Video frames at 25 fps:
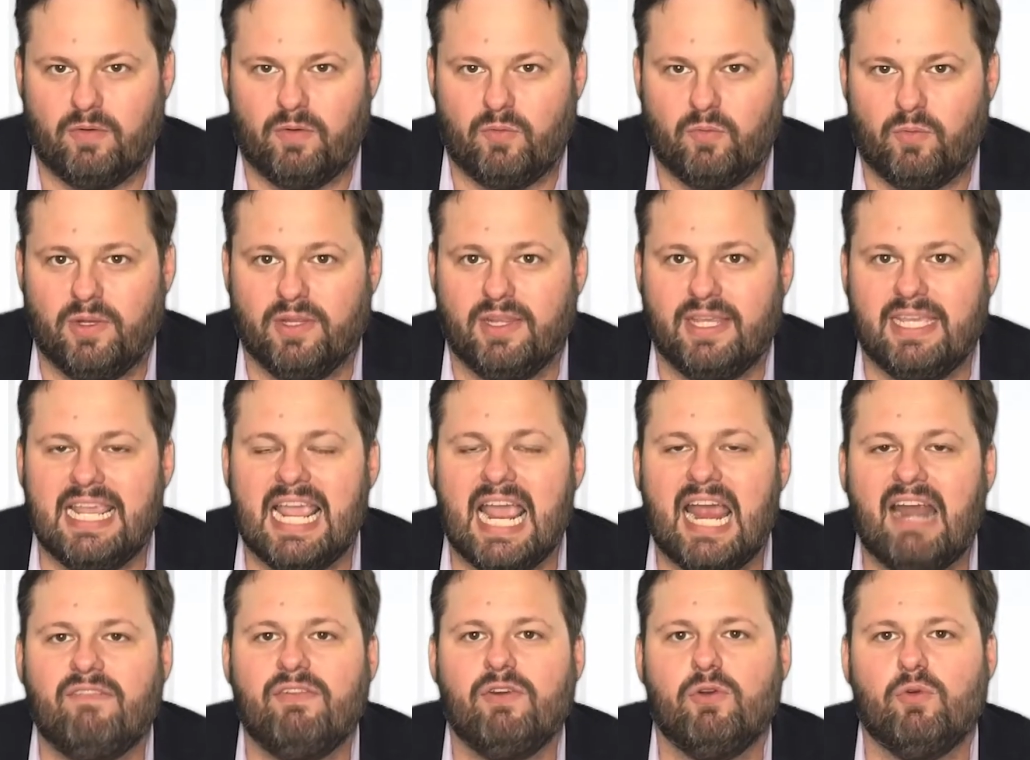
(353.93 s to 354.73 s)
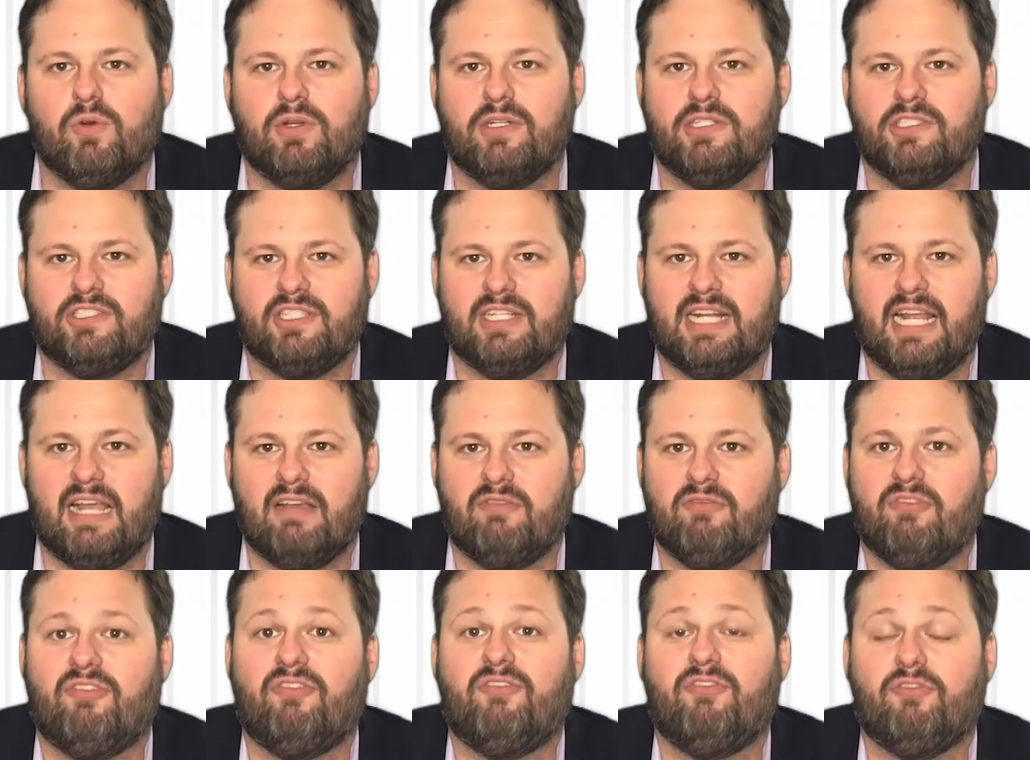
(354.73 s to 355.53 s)
Really, everyone should
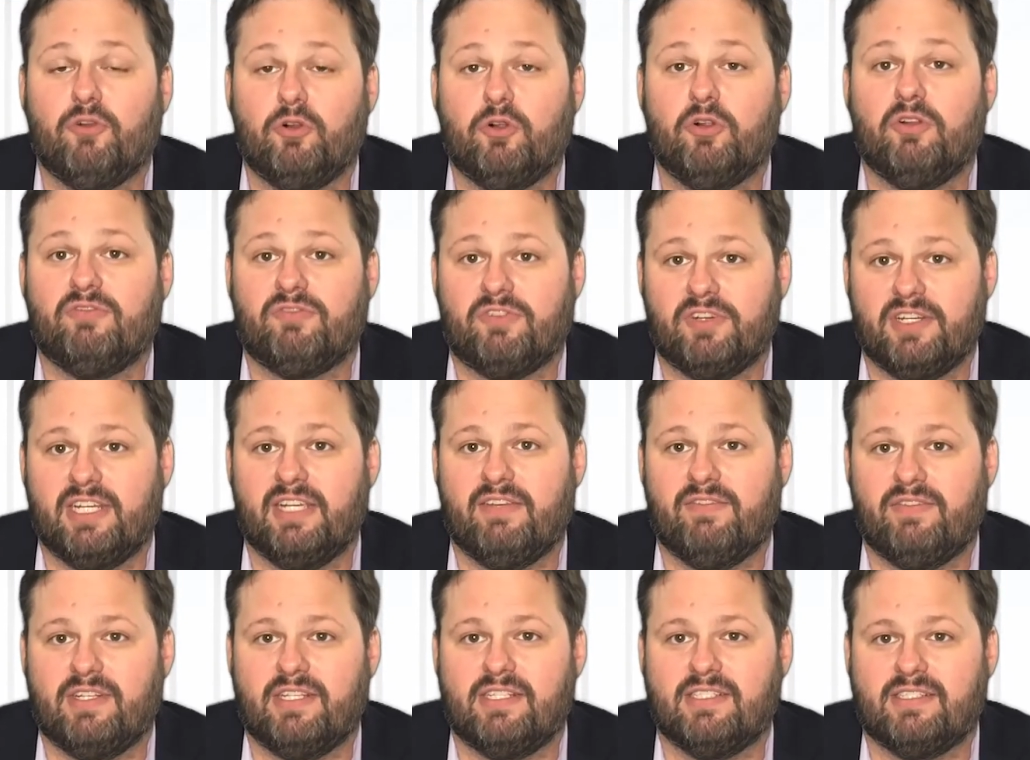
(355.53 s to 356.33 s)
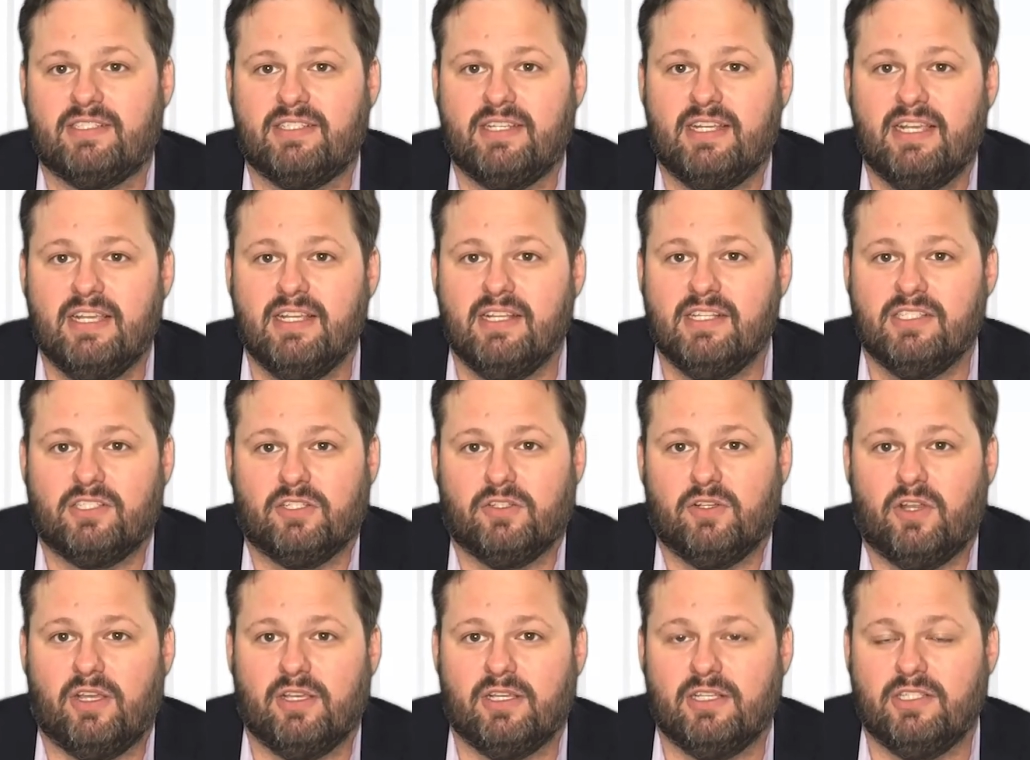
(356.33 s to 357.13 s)
have full forgiveness so
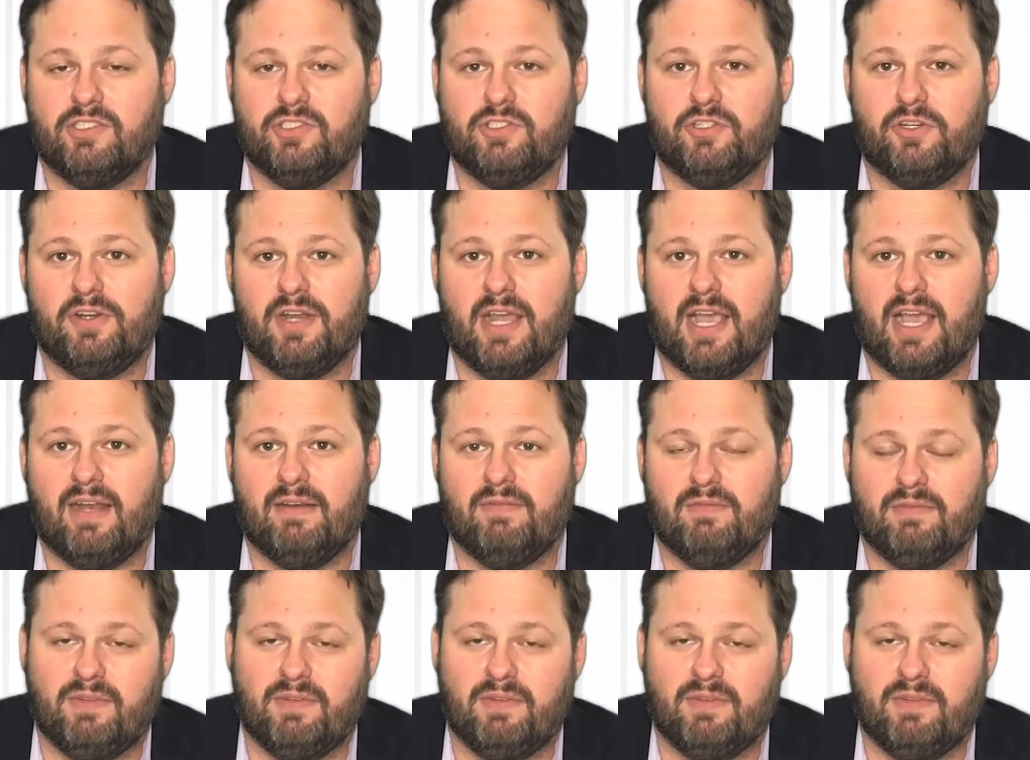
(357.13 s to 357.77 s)
long as you're not,